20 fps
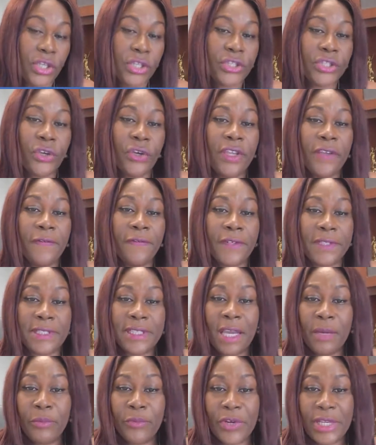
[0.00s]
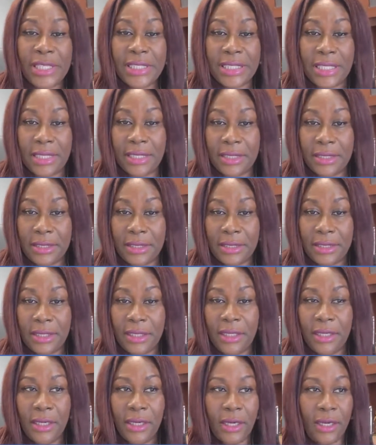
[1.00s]
So if for some reason
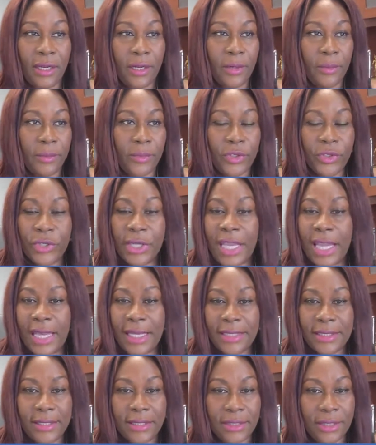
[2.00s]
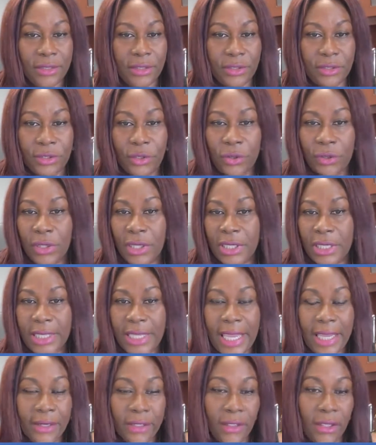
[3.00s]
you guys no longer
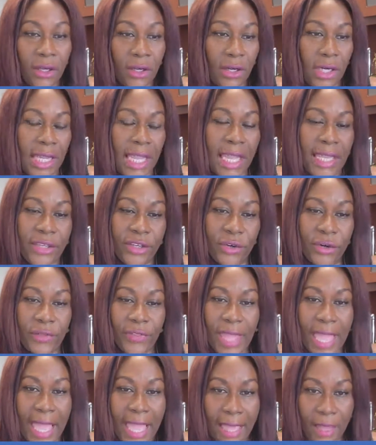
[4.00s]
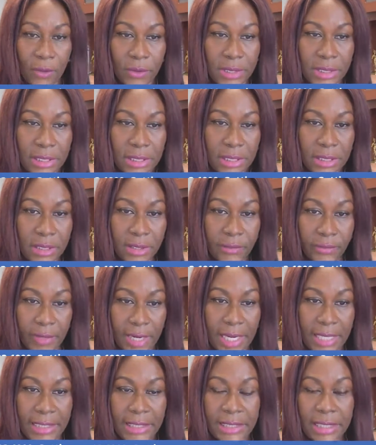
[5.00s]
get along and you're on the outs,
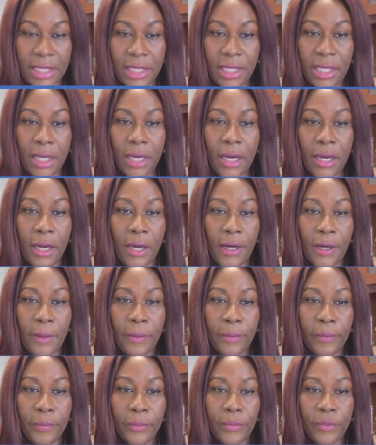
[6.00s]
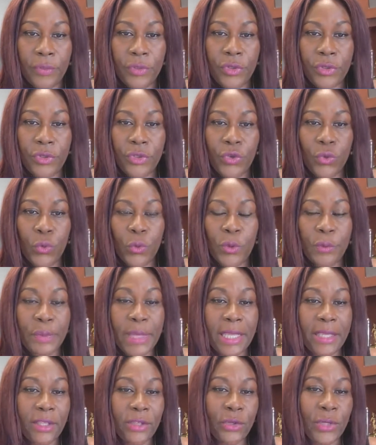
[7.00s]
right?
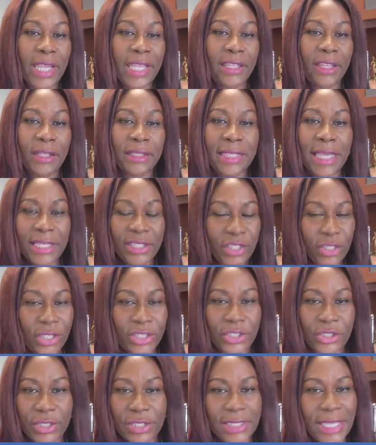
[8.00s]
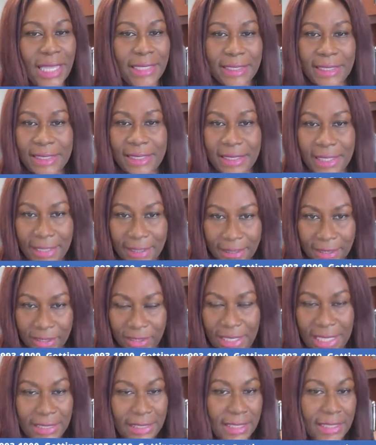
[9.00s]
You cannot adjust your status in the
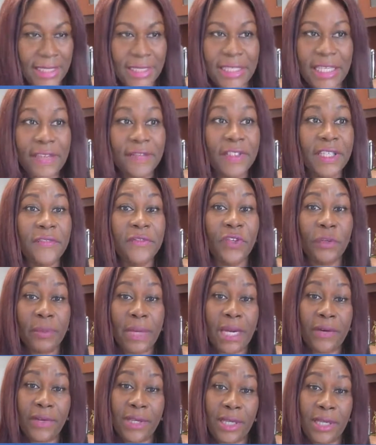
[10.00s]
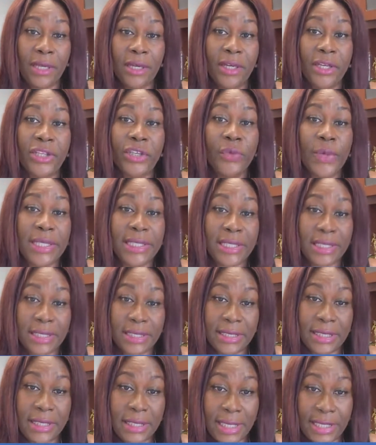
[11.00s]
United States even if you marry a U.S.
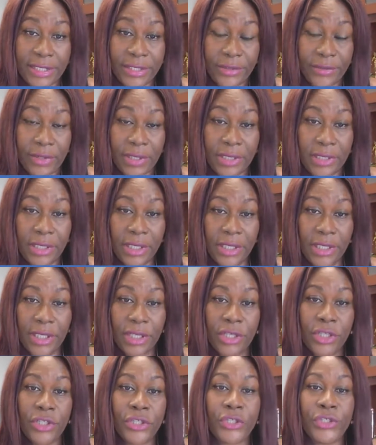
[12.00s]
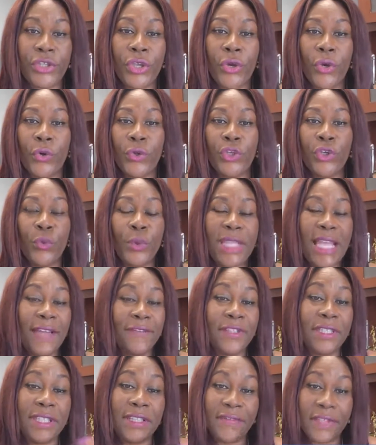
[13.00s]
citizen later on. So you would
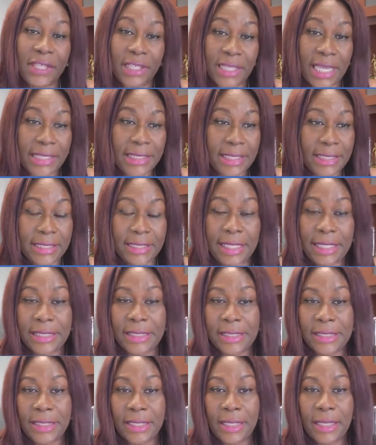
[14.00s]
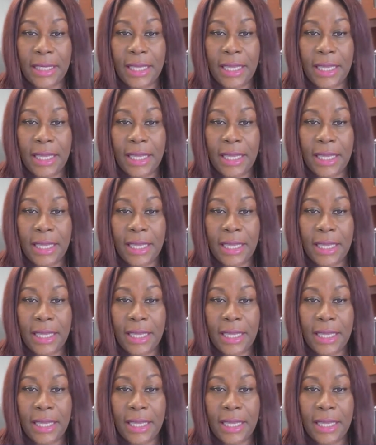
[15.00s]
have to leave the United States